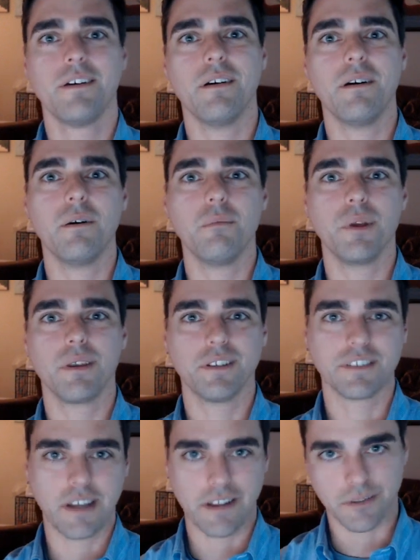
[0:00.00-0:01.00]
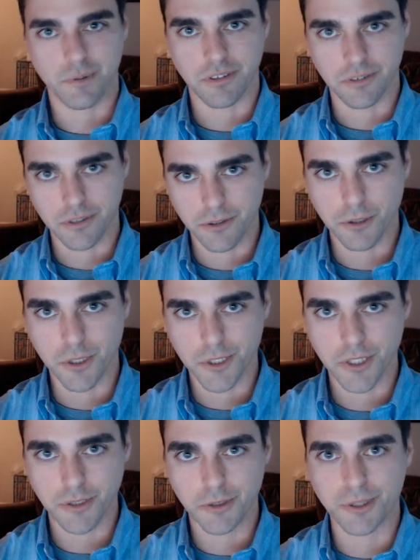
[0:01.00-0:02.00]
because that's what the literature
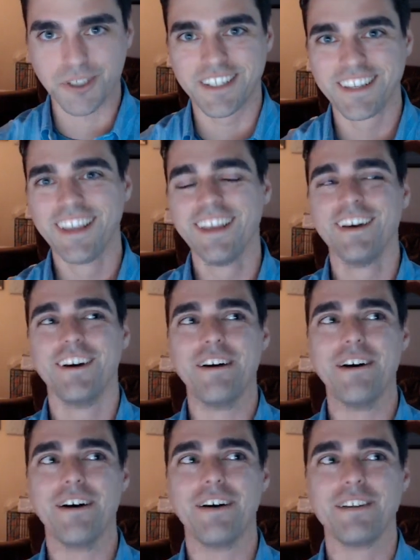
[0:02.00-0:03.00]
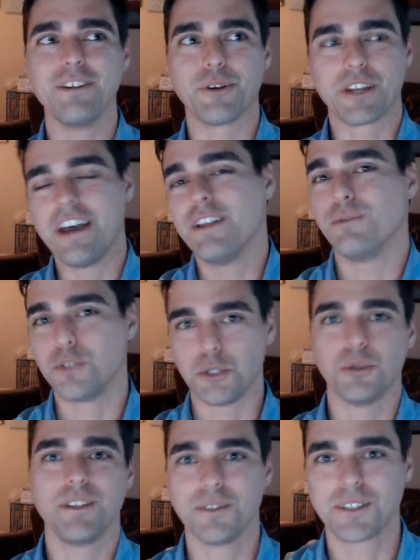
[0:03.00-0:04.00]
shows, you're kind of
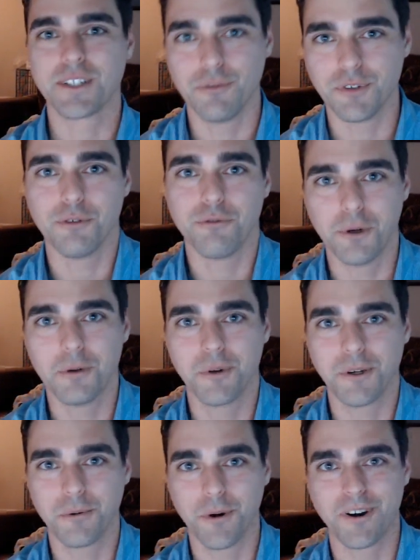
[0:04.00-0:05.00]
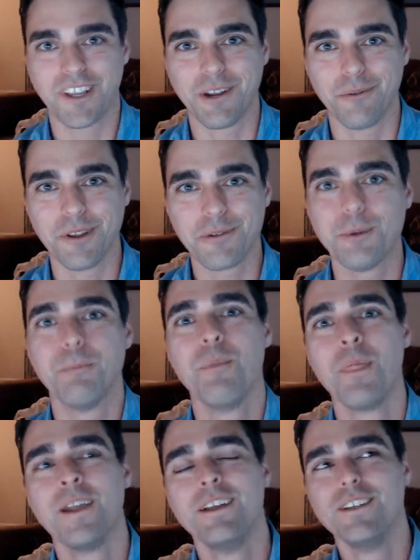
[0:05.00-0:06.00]
shooting yourself in the foot when you're working with them.
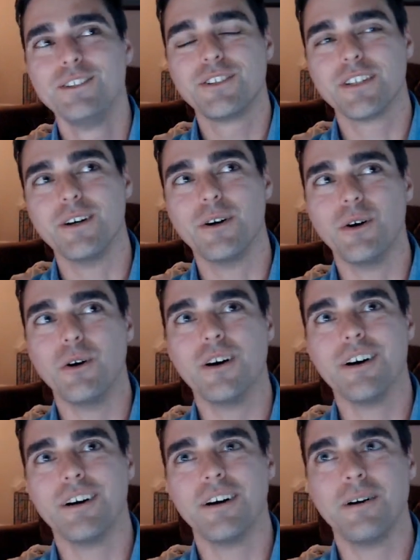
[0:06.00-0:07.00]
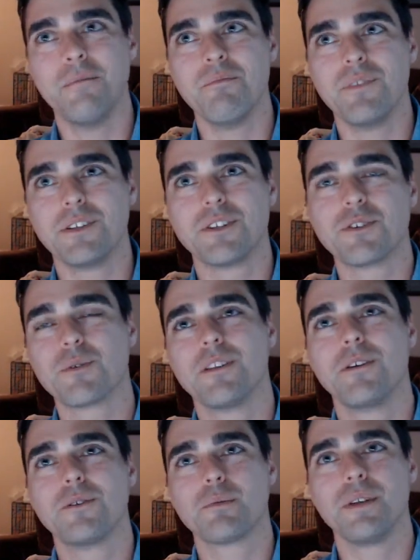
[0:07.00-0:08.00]
So this is one of
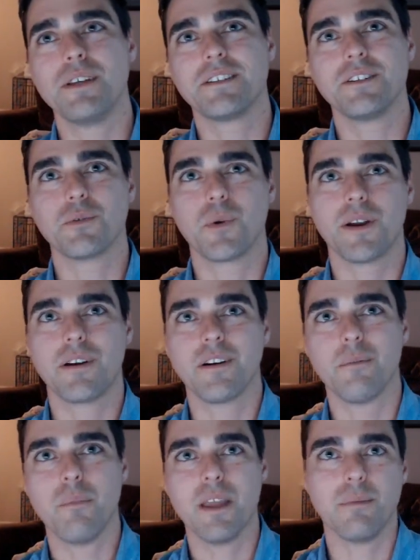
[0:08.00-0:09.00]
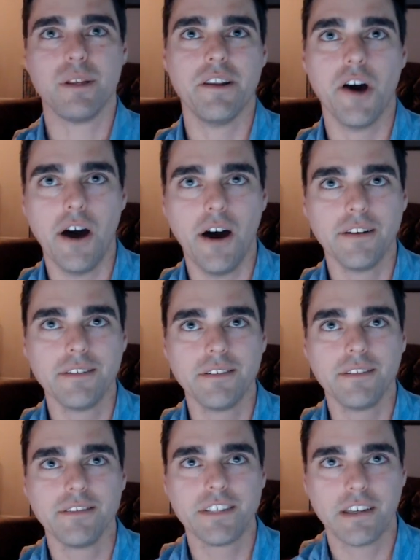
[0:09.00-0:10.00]
those places where maybe not
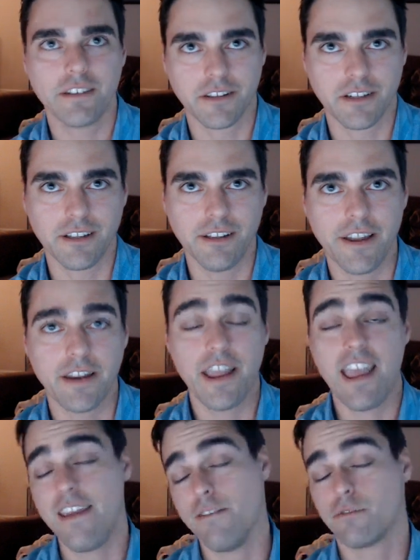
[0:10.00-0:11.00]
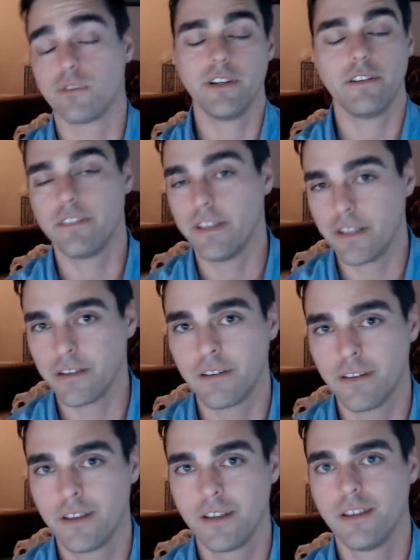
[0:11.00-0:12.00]
telling the client everything
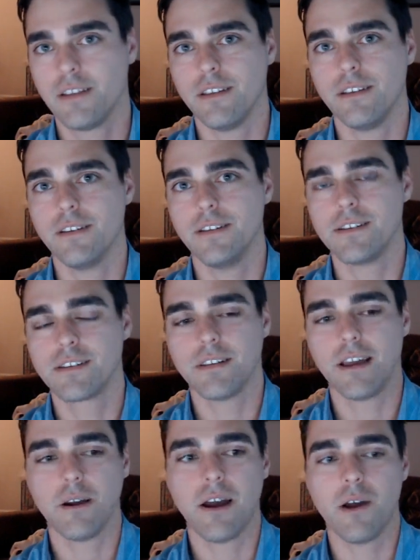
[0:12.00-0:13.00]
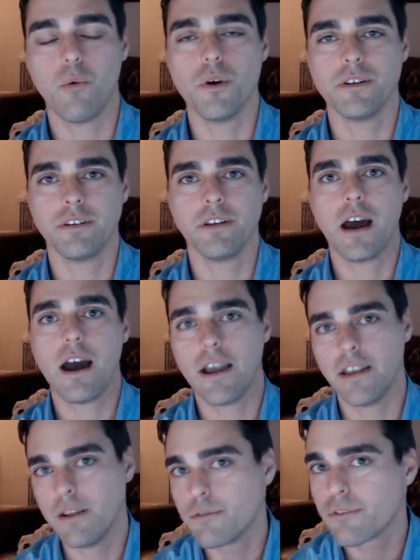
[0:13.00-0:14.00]
is, I wouldn't hide
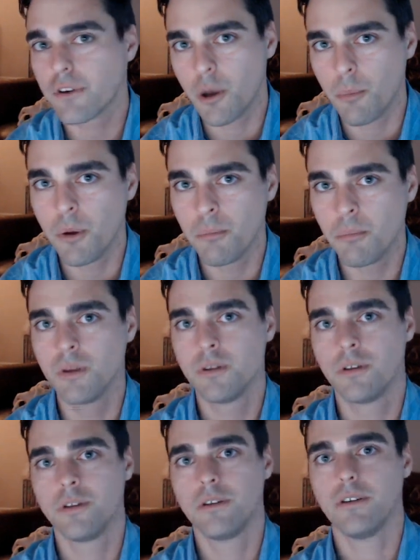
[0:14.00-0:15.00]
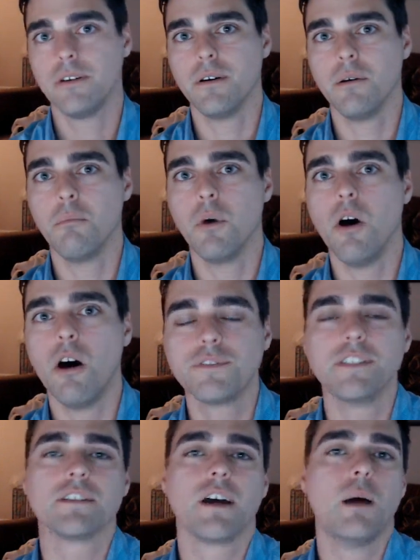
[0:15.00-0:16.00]
it from them.
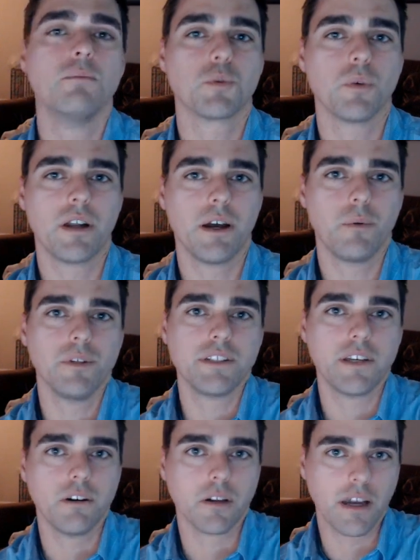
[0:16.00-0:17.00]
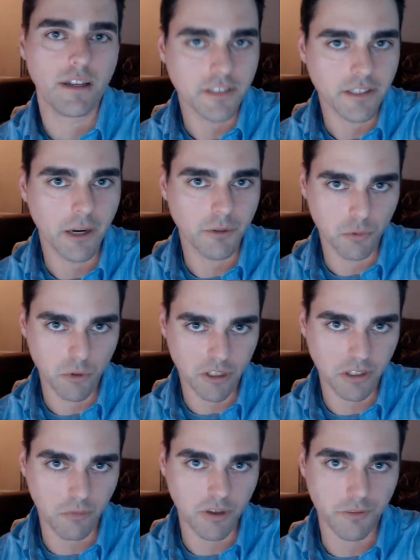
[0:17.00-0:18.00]
Oftentimes what I would tell guys that I was
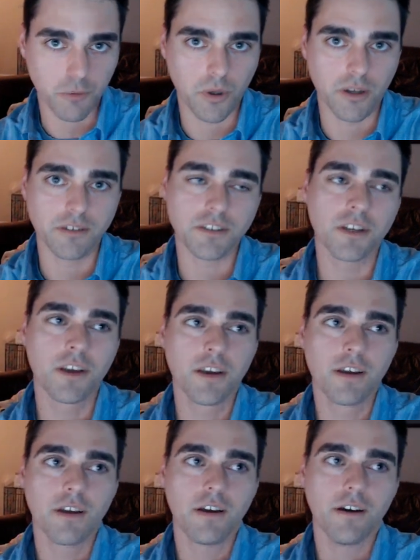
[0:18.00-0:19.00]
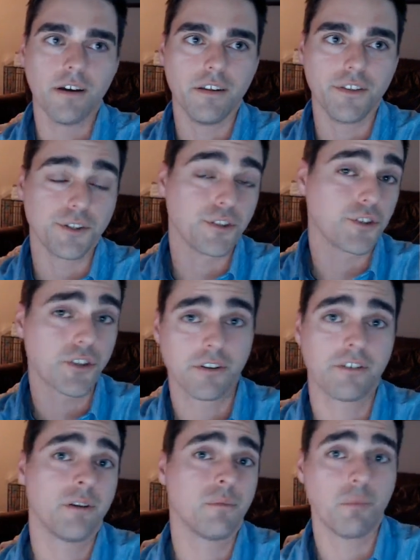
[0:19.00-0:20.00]
working with was, there's a certain
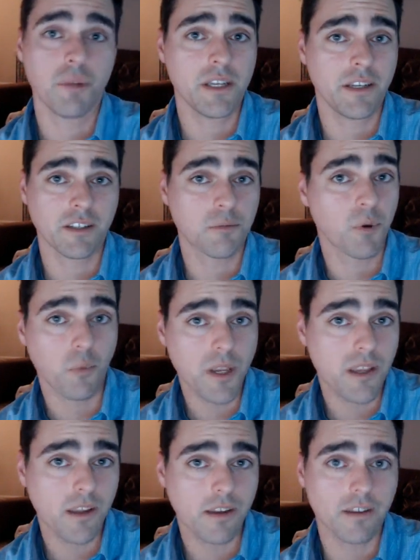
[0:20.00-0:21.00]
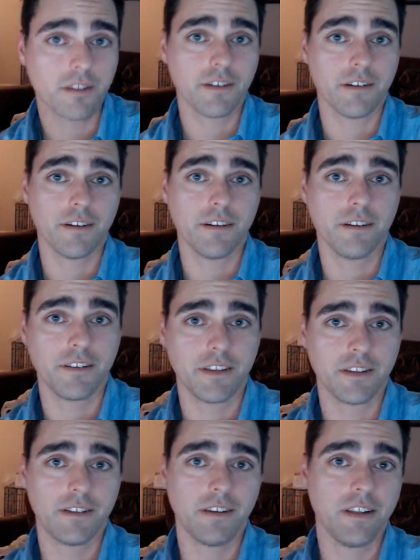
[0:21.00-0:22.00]
number of meetings per week that
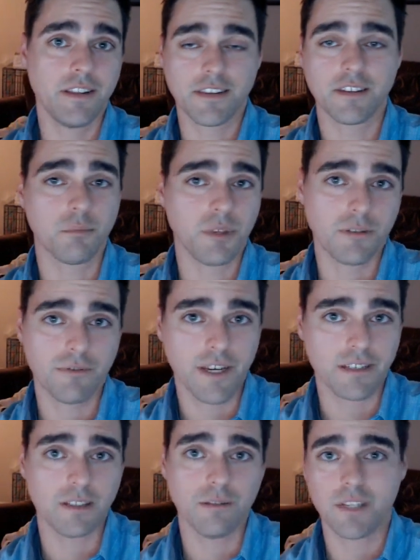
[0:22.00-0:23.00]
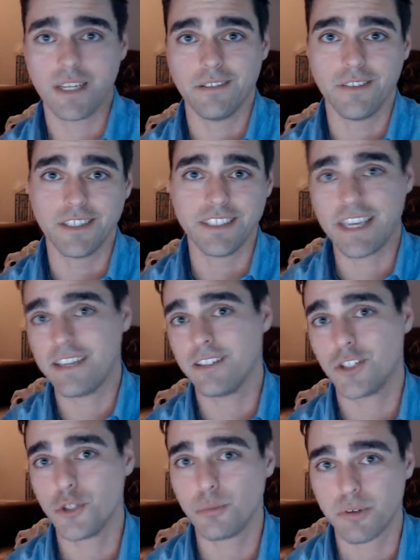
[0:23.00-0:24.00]
needs it to be effective. And the day that
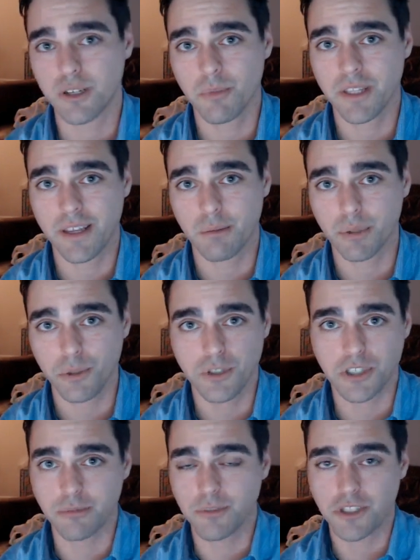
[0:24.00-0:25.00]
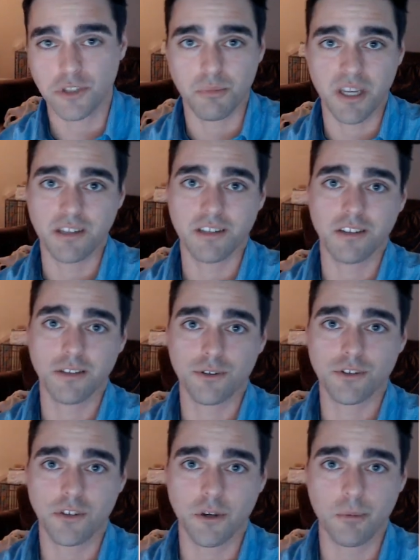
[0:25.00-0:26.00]
you bring me that blue chip that you made it a year
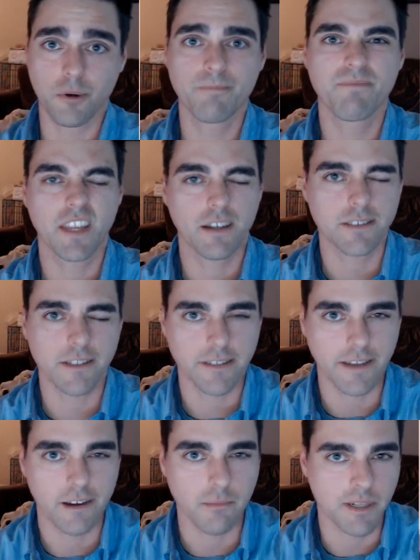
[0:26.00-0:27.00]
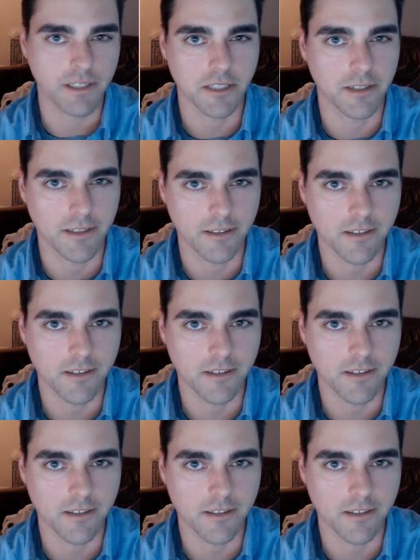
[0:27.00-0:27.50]
sober, I'll tell you how much it is.